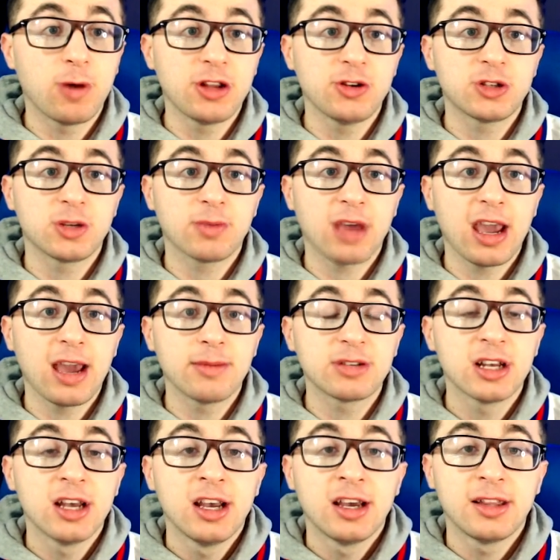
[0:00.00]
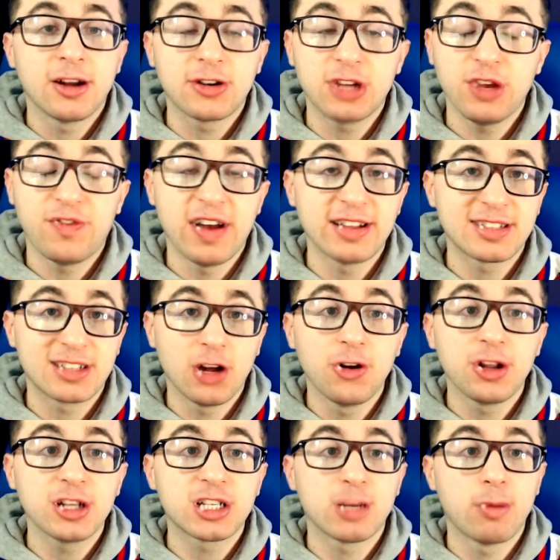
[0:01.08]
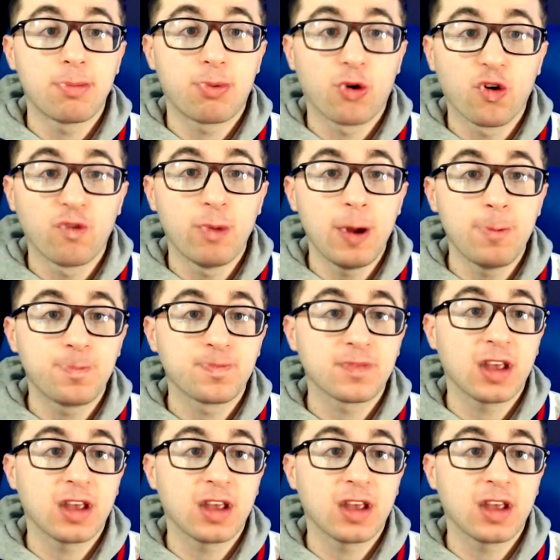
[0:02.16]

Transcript: you some games. Their defense still needs some improvement.